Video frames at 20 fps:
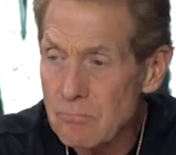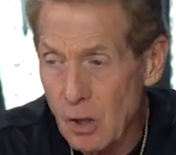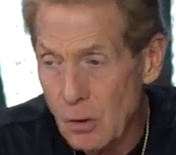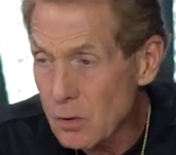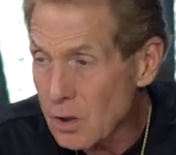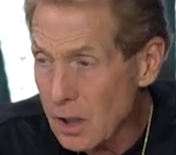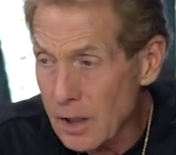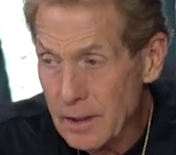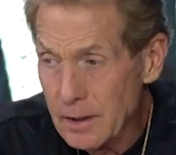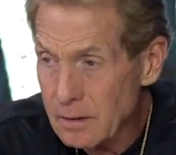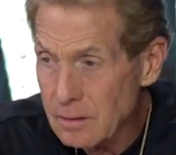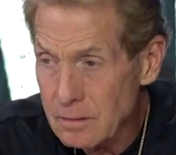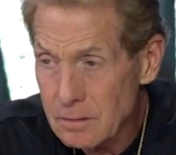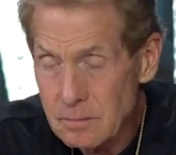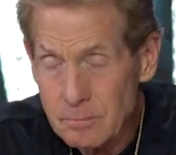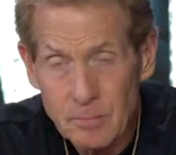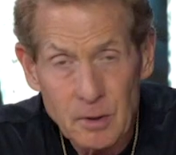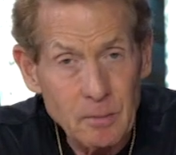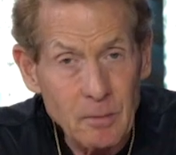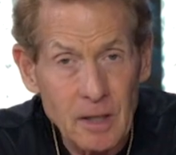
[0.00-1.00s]
Okay,
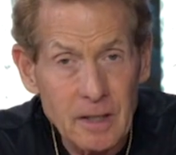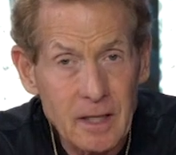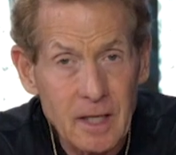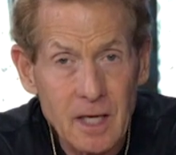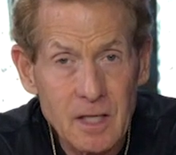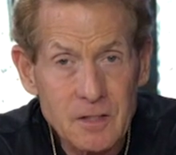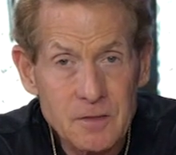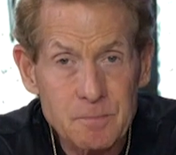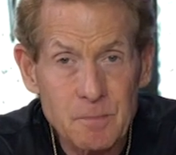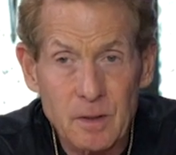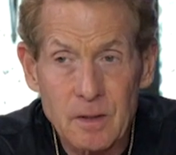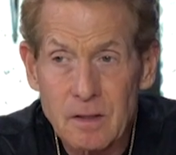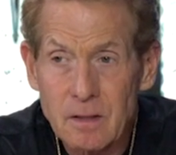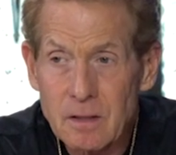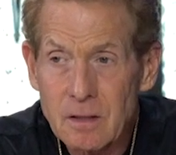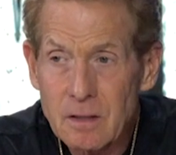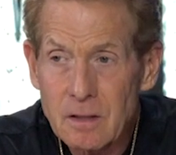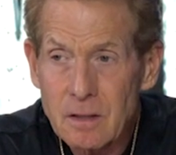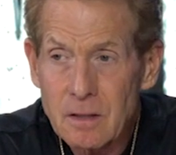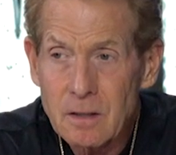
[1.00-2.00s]
be my guest, but
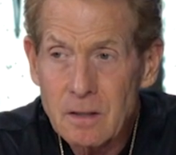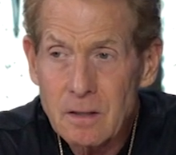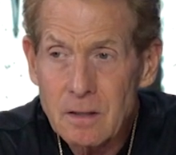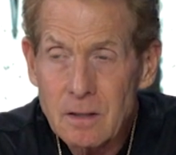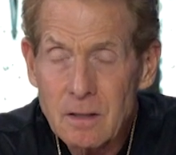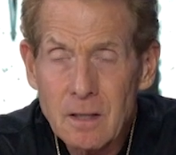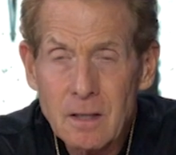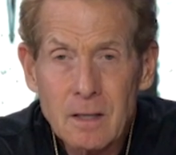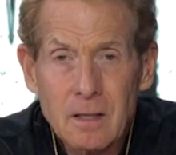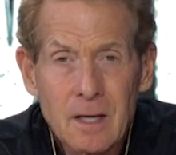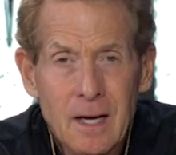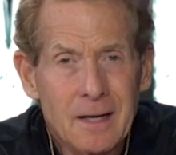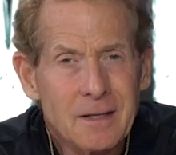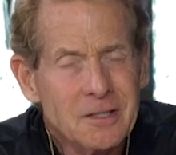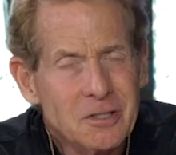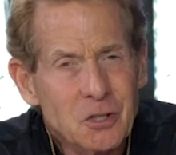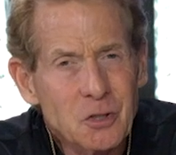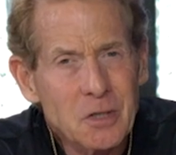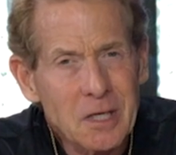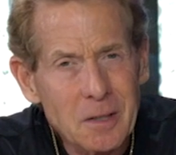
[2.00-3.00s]
how can
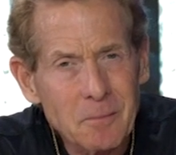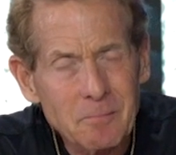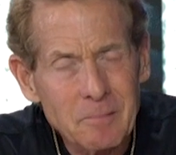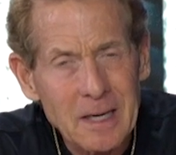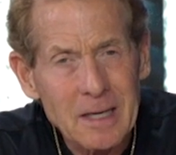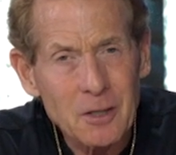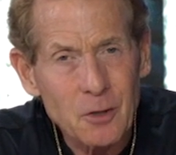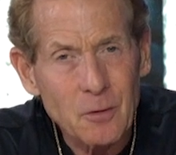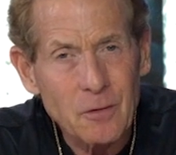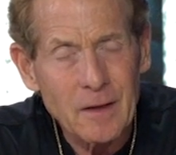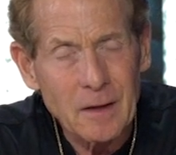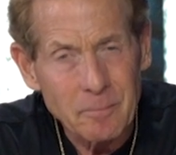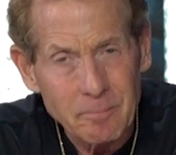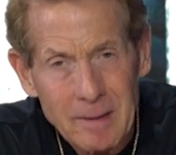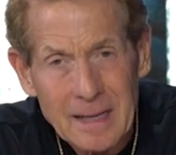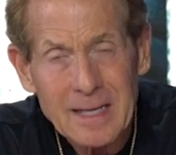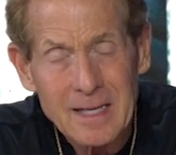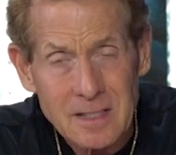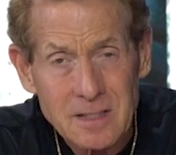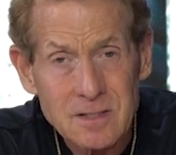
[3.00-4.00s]
you get better than
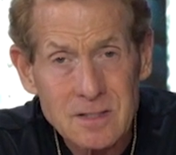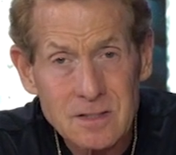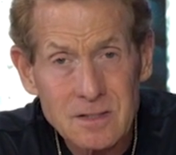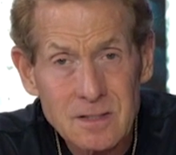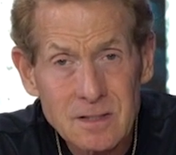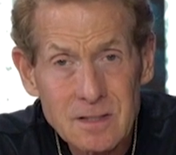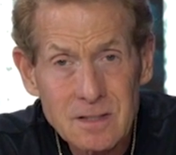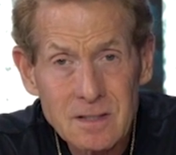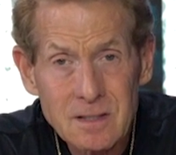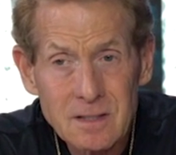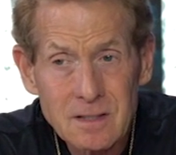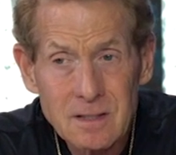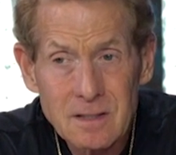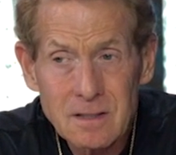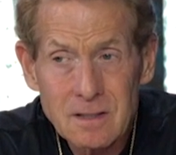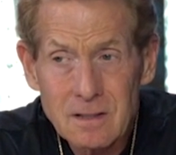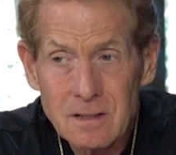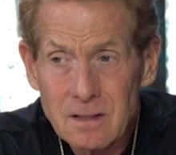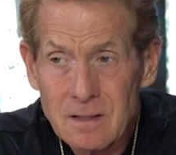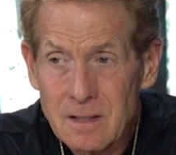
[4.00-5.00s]
best?
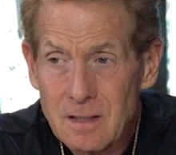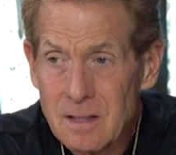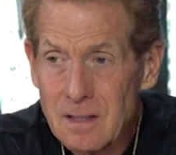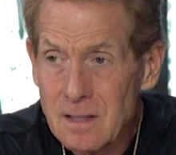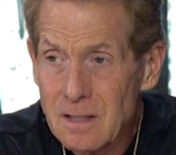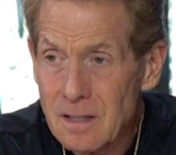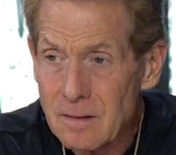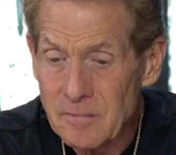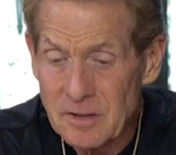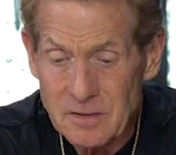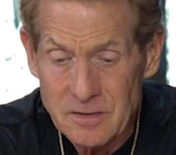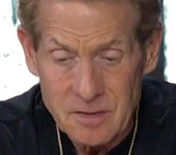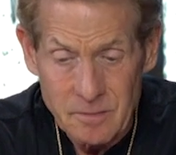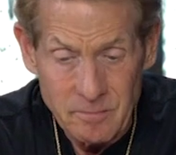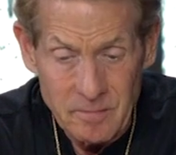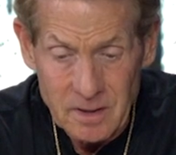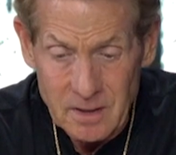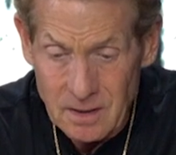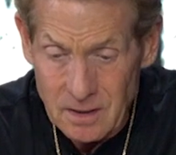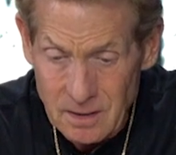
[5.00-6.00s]
I mean, to
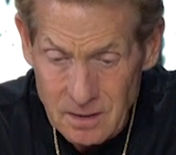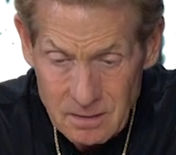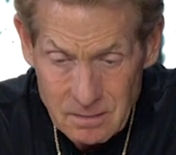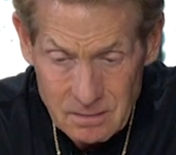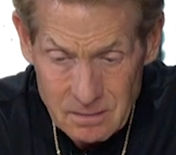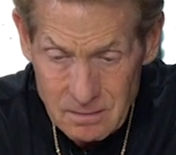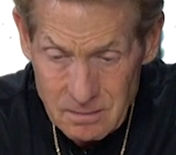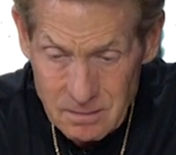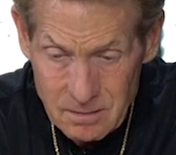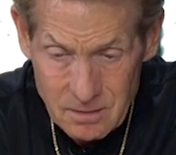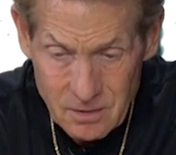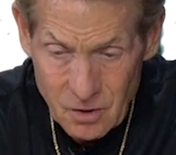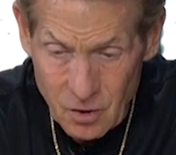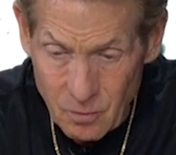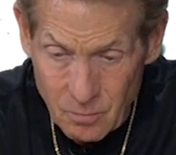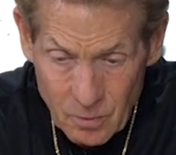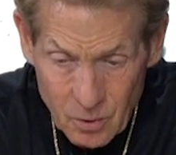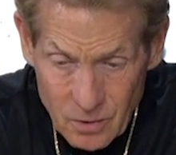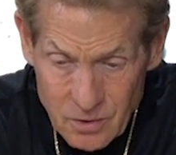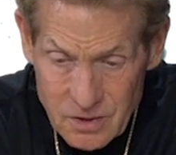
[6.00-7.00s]
me, No
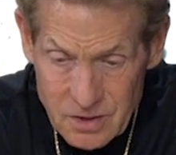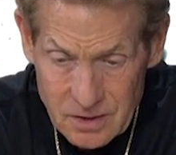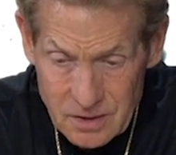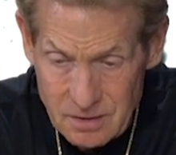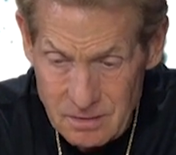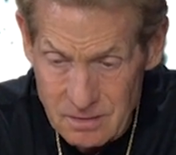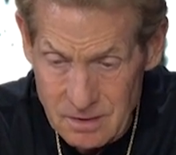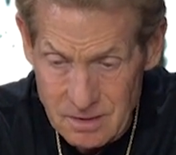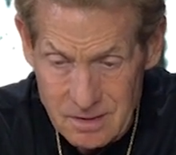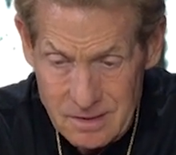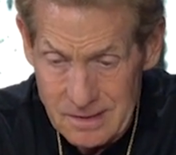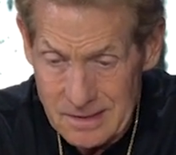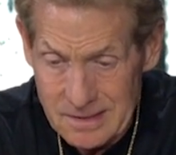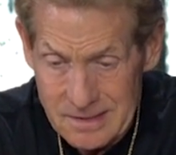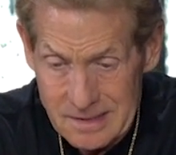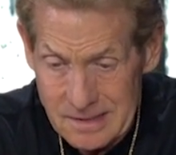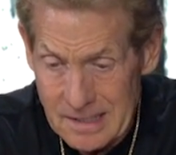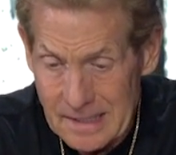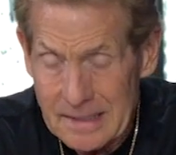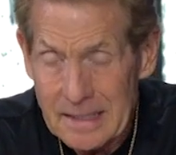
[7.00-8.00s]
Mercy, it's
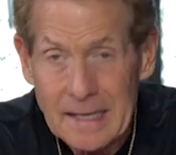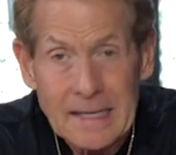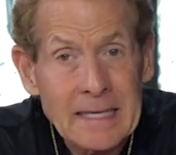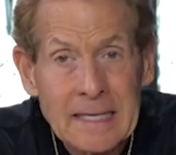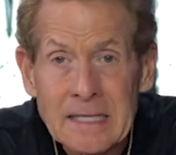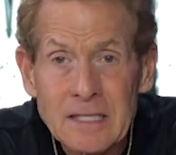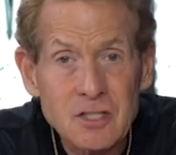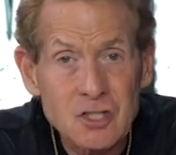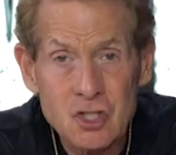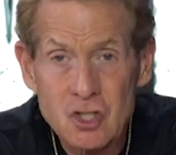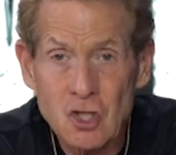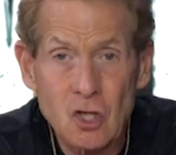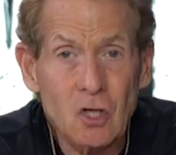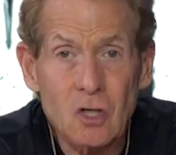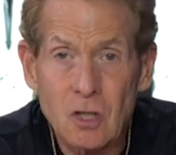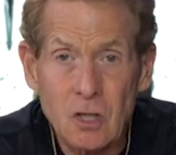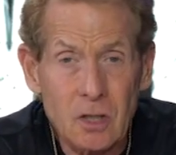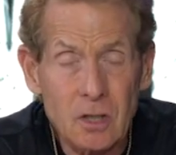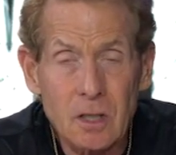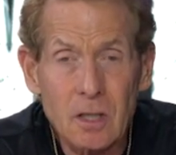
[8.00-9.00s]
like a hit
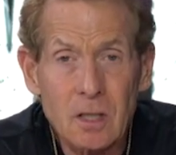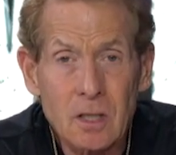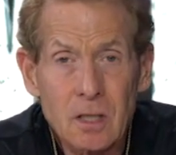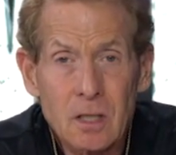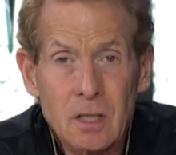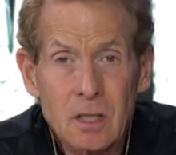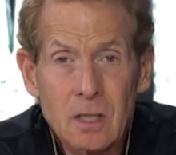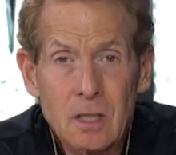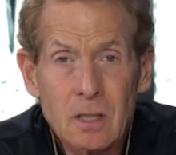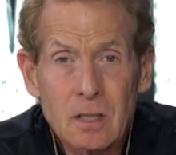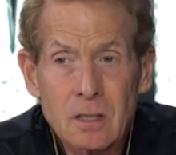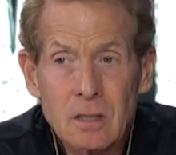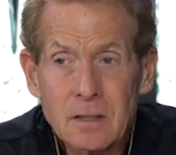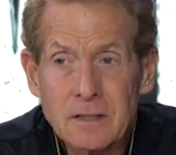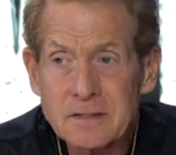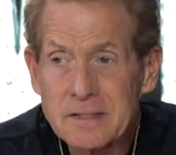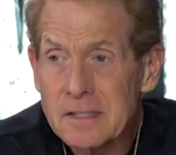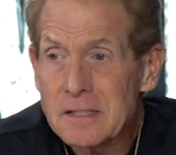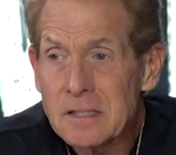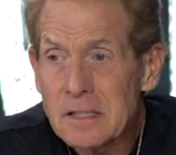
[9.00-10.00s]
song.
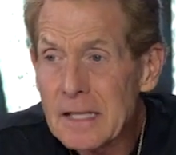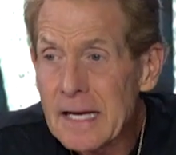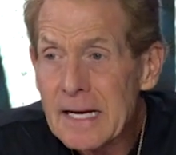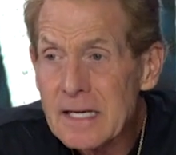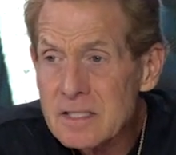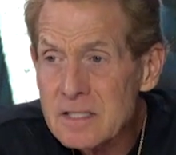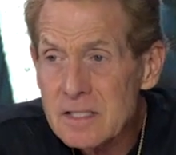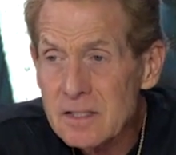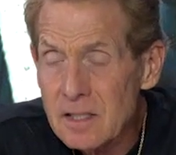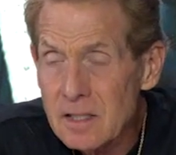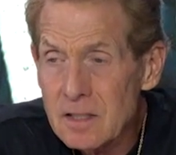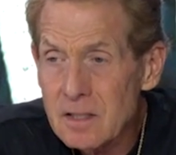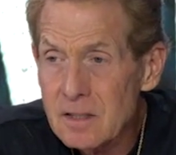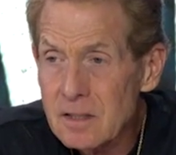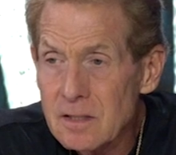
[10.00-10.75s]
It's a classic.